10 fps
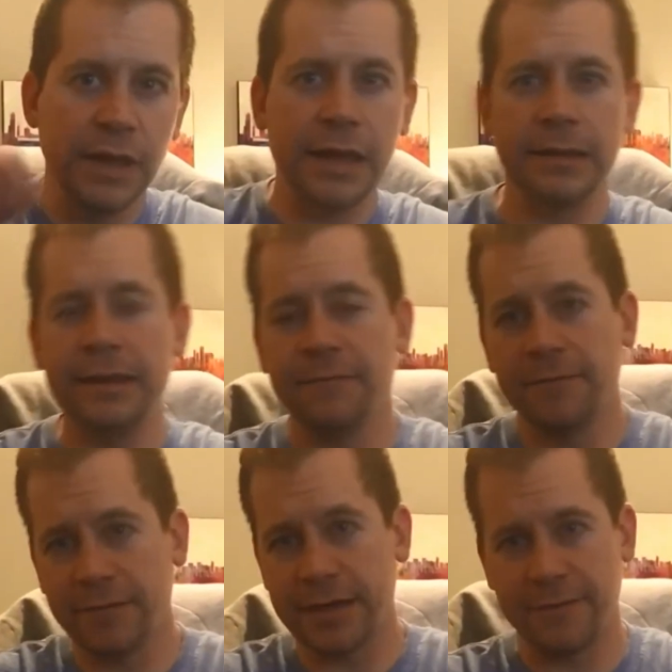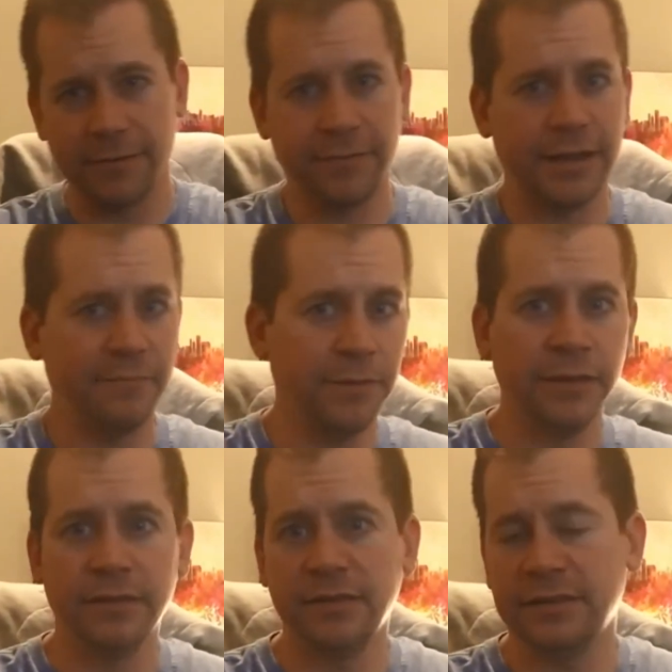yeah, definite five out of five
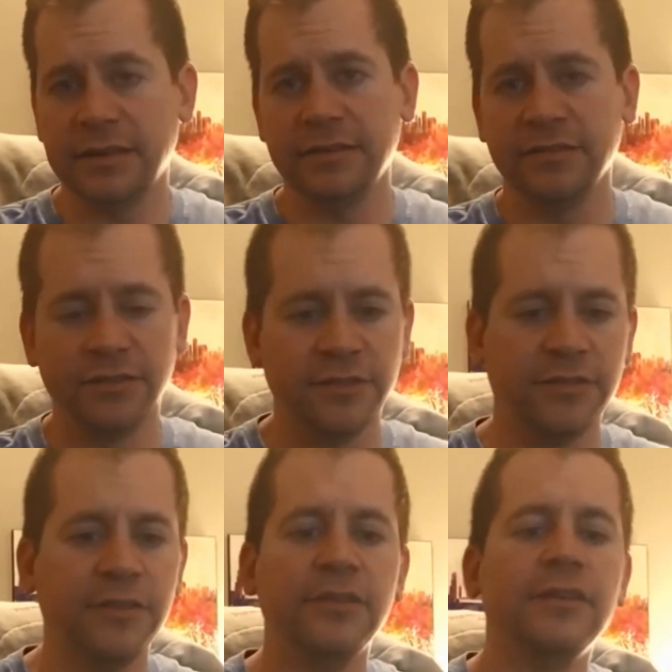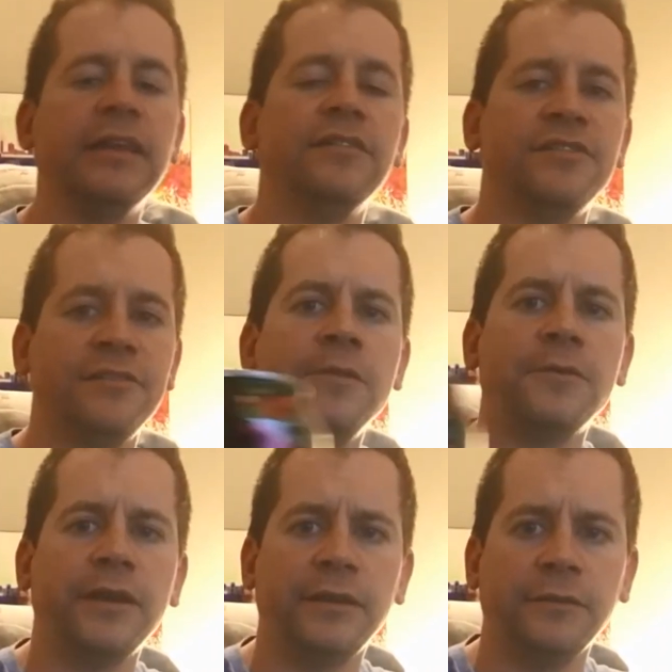because it tastes just as good as the
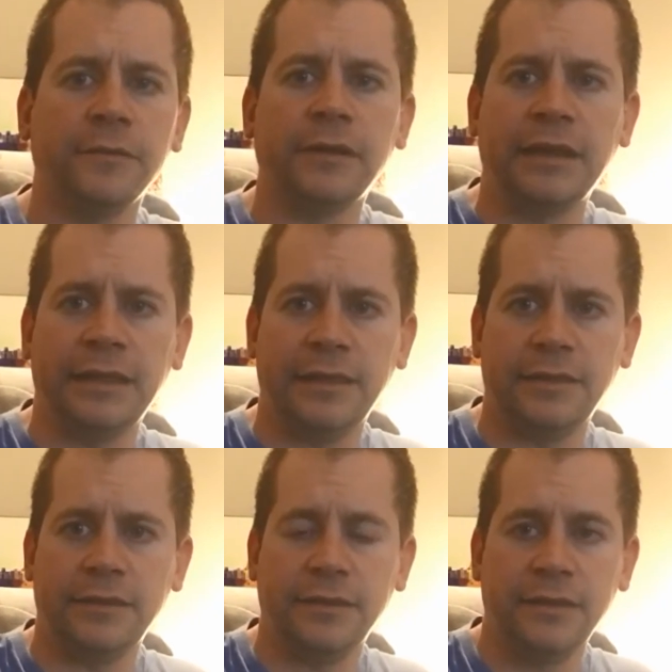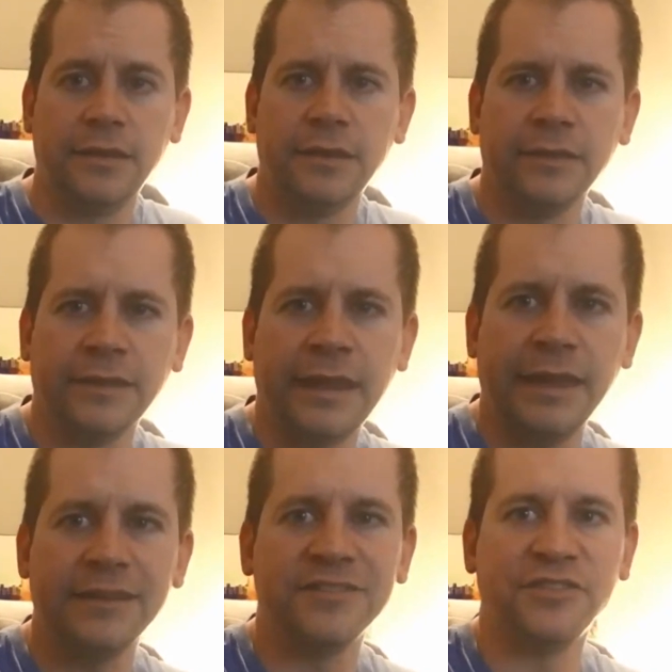regular and the can is